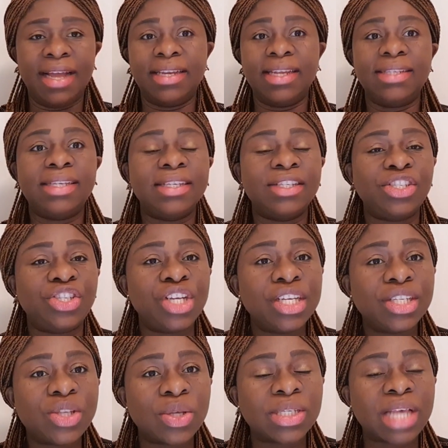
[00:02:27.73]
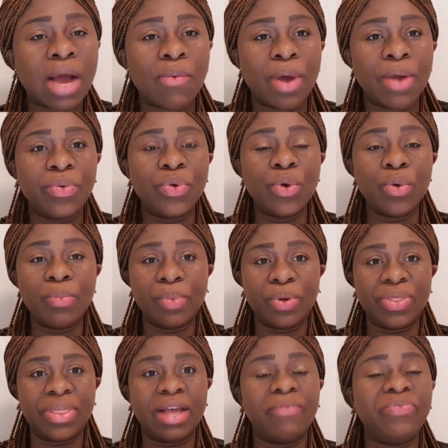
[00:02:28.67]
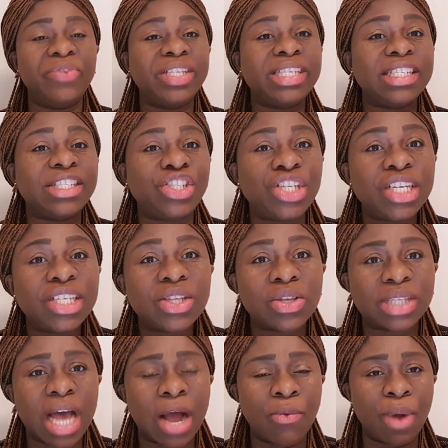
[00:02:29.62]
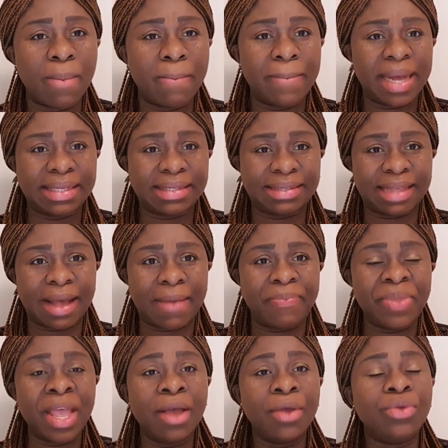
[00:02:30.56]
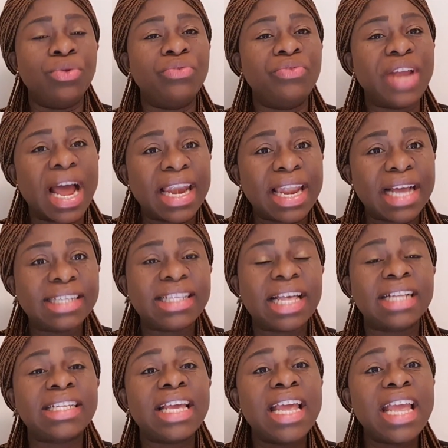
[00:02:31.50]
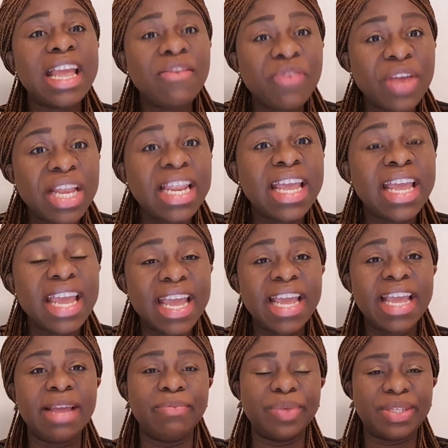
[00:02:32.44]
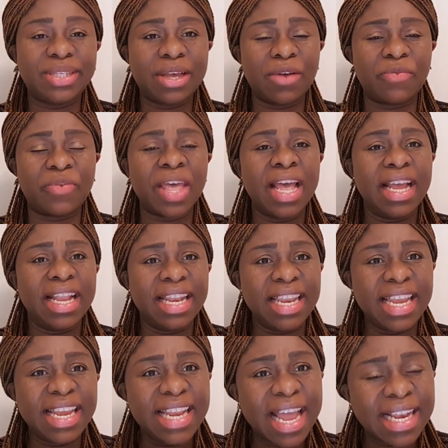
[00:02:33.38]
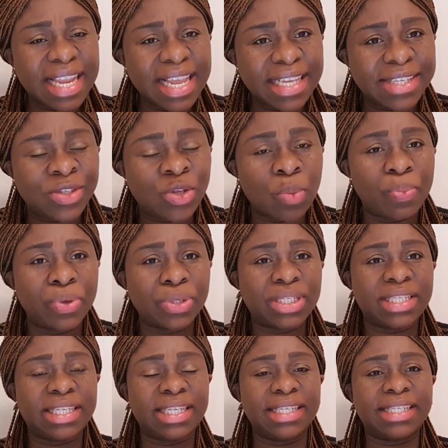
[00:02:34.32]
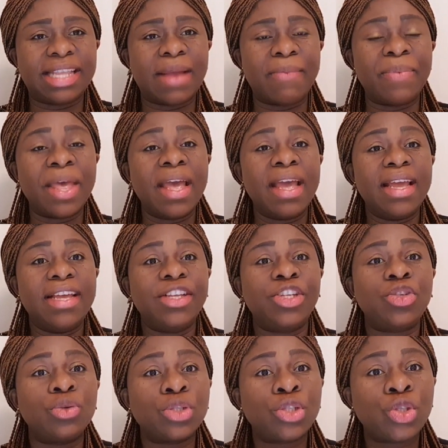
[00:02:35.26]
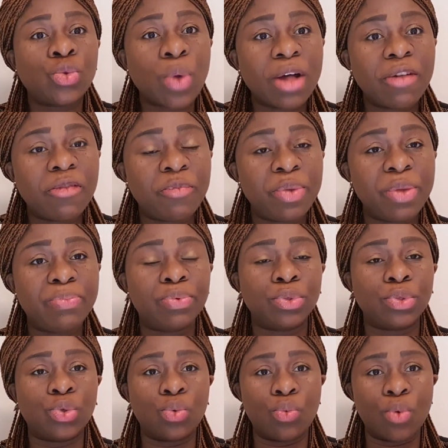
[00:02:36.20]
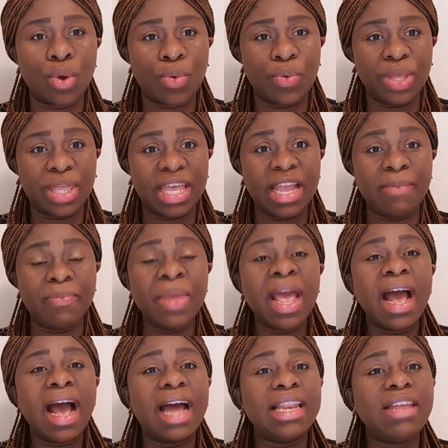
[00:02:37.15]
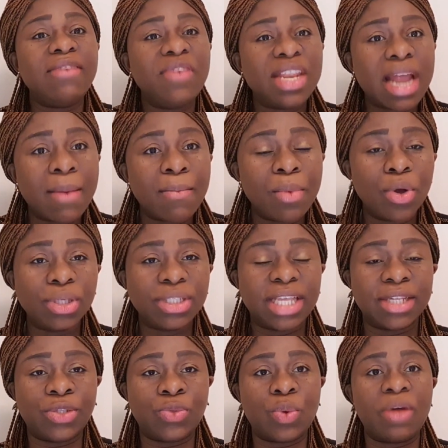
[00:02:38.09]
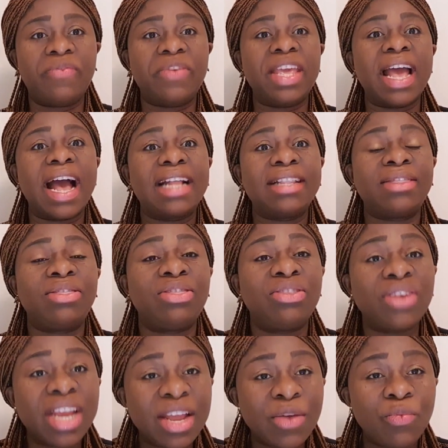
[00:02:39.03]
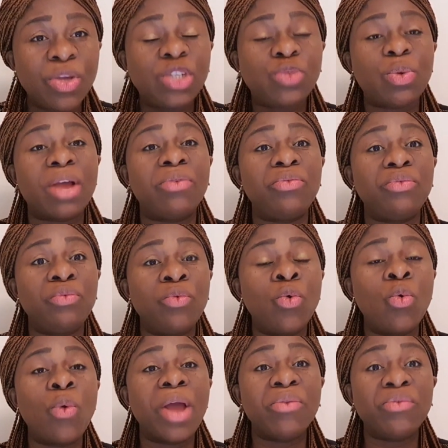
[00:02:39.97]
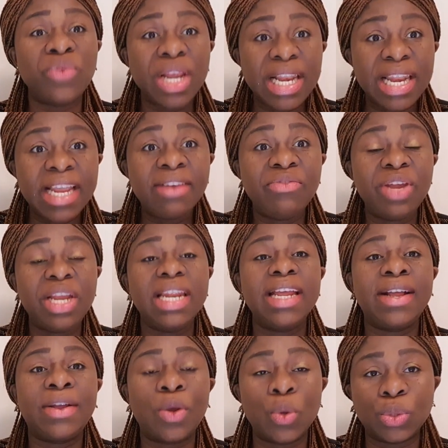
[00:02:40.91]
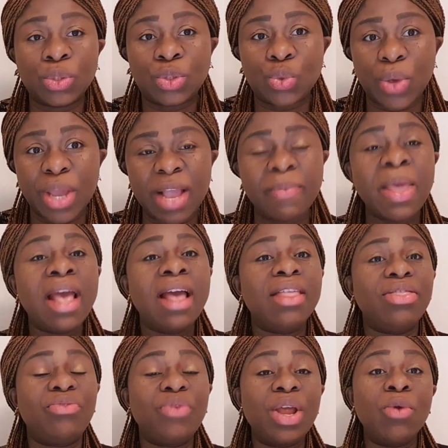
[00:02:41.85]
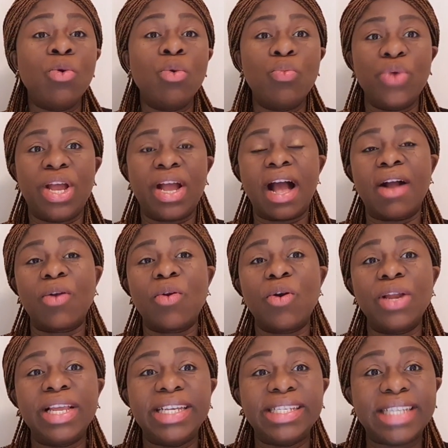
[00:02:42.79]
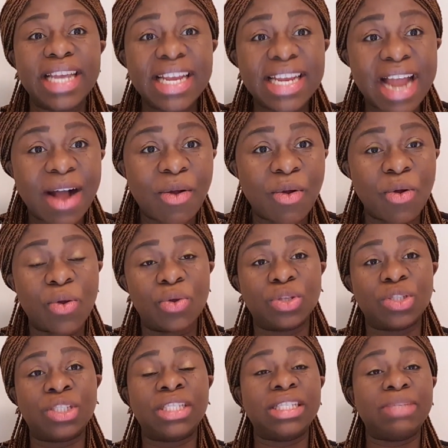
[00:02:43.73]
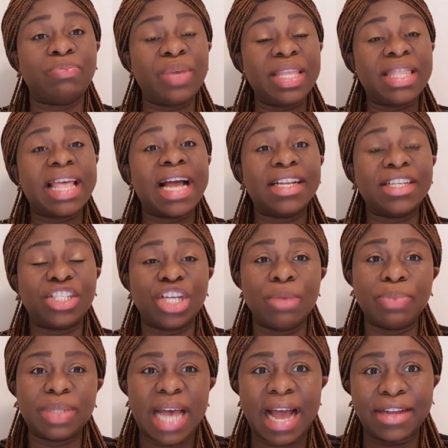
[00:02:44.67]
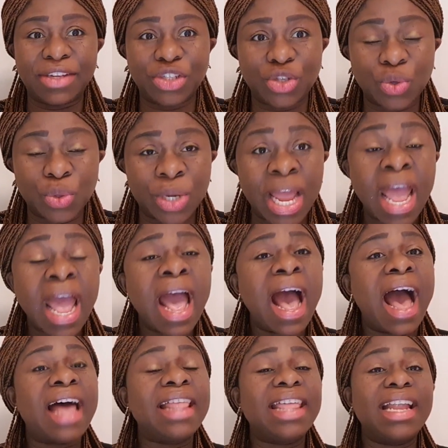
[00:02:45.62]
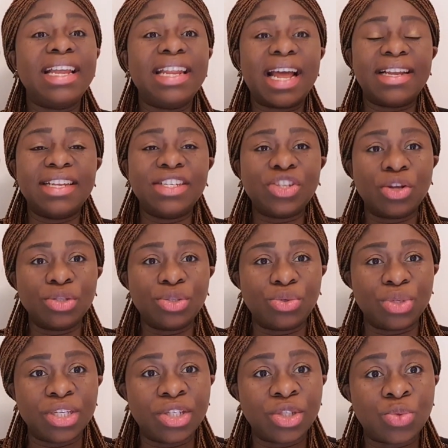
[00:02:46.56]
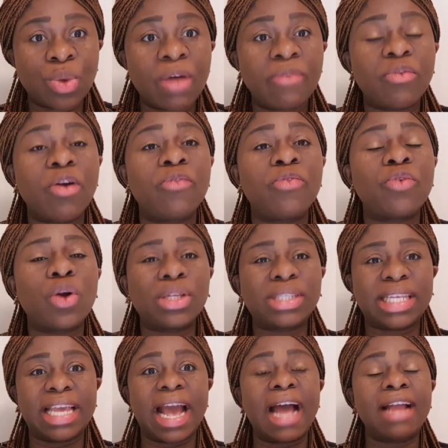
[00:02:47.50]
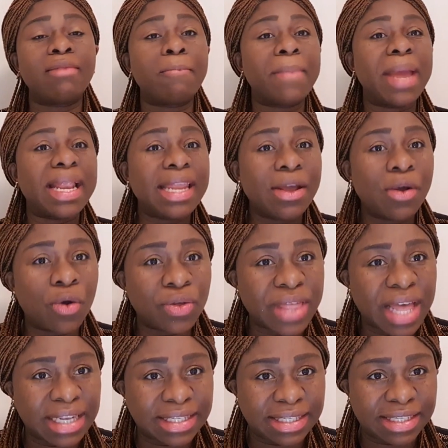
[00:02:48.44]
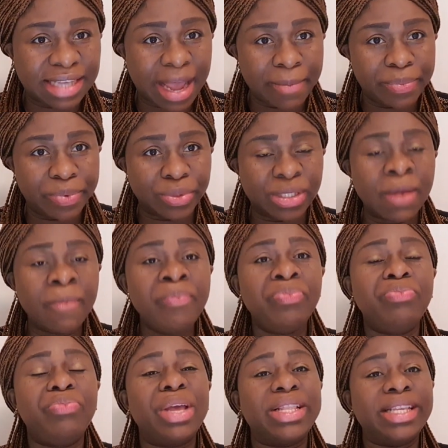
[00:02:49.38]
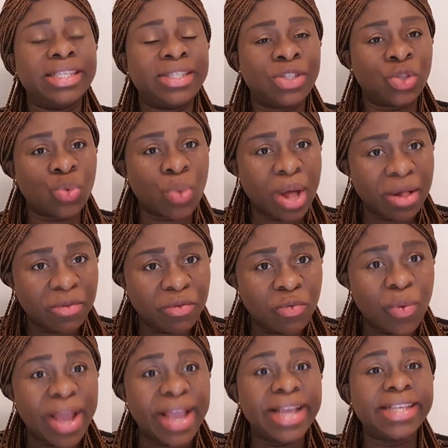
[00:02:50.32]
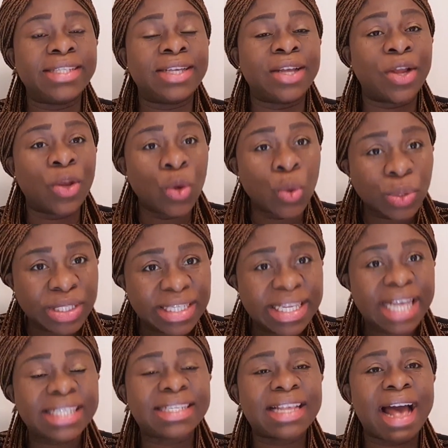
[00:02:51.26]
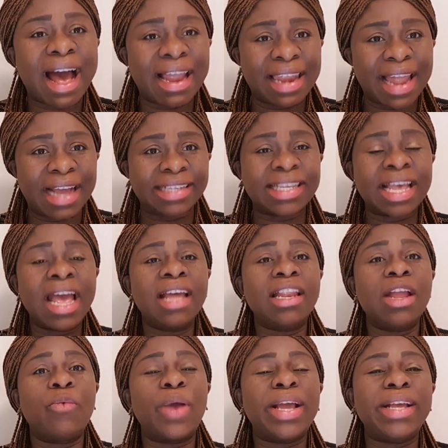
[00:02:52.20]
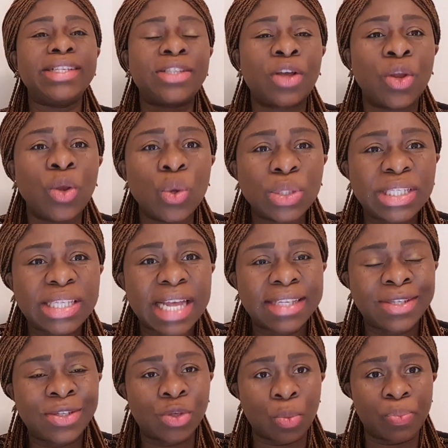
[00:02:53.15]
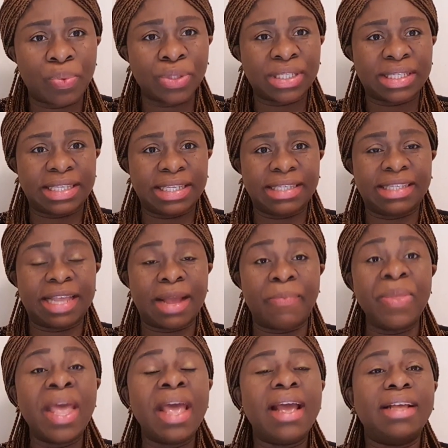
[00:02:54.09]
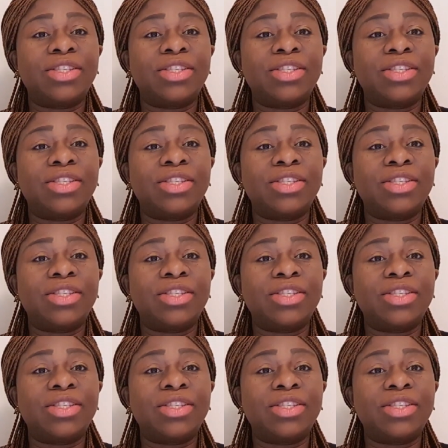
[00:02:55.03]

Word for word: This is Jesus, our role model. This is Jesus, our master. You realize that even he himself needed a support system. He chose 12 people to work with him. And even amongst the 12, he had three which were, who were really, really close to him. Three whom we can call his inner caucus. Peter, James, and John. And then in addition to these 12, of course, he had many other disciples. That these 12 were his closest allies. They were his closest support system.